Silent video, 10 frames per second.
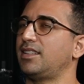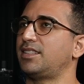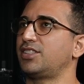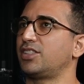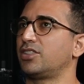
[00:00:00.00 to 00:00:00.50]
Is
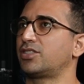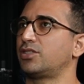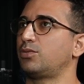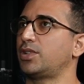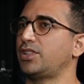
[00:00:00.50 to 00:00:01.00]
this
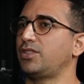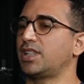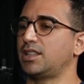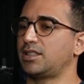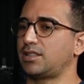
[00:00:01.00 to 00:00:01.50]
also where
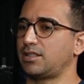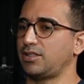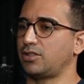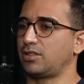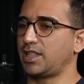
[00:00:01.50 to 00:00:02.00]

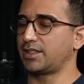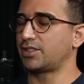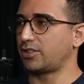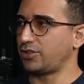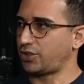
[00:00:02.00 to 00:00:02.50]
your legs
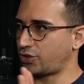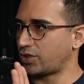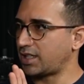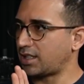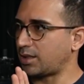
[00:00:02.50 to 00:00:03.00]
aren't
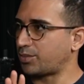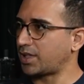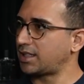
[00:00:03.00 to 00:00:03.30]
straight up, right?